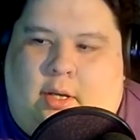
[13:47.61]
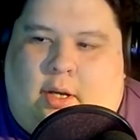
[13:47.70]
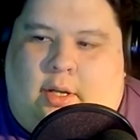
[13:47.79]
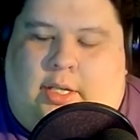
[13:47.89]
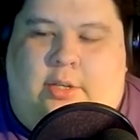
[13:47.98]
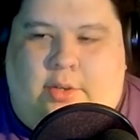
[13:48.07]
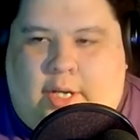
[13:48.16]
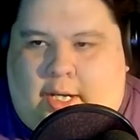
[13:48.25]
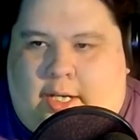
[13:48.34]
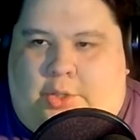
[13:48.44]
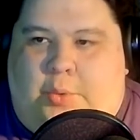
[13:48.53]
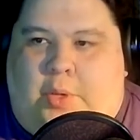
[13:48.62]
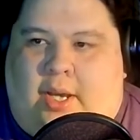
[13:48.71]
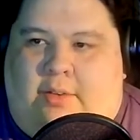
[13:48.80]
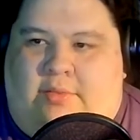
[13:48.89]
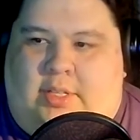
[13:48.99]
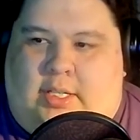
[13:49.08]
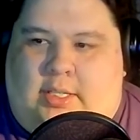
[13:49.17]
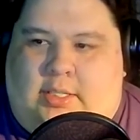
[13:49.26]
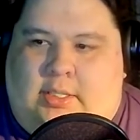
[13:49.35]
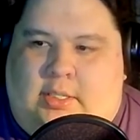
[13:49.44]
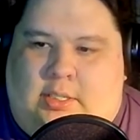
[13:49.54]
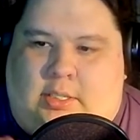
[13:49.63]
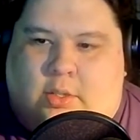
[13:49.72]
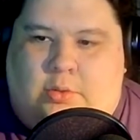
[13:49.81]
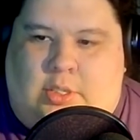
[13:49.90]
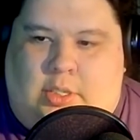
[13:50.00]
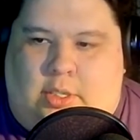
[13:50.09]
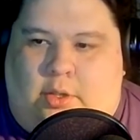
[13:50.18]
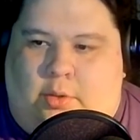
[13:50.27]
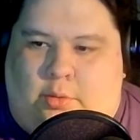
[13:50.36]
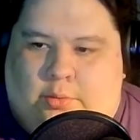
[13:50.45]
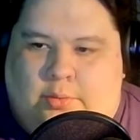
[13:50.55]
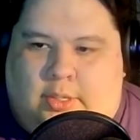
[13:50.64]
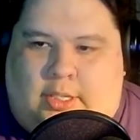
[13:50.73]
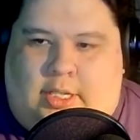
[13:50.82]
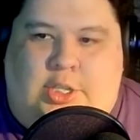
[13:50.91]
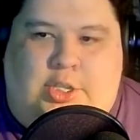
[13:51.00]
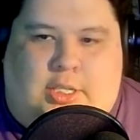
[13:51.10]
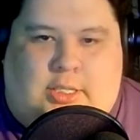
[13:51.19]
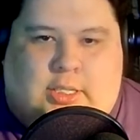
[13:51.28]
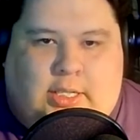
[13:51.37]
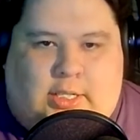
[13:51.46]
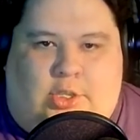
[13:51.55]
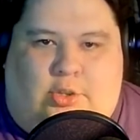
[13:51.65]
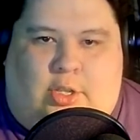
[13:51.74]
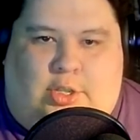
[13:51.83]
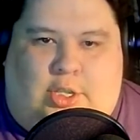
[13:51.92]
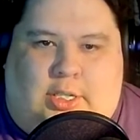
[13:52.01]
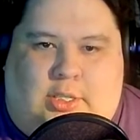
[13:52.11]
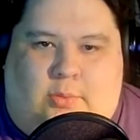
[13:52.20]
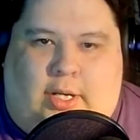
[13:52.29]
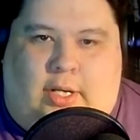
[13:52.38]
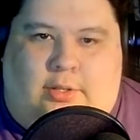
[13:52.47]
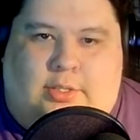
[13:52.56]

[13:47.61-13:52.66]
On the other hand, you have this socio-religious deconstruction as well.